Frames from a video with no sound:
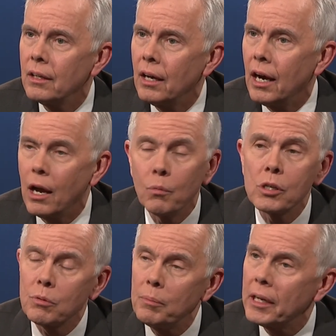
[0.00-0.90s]
I
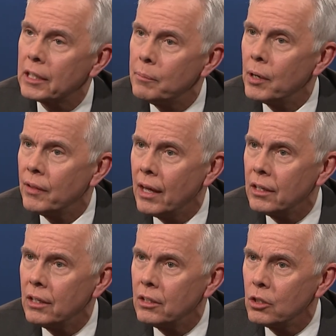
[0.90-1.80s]
wish we'd picked up on that
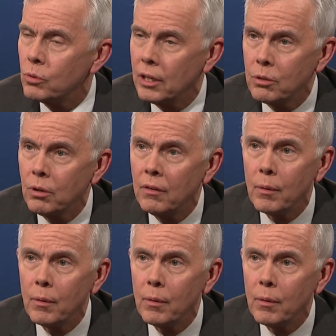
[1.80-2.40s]
in 2012.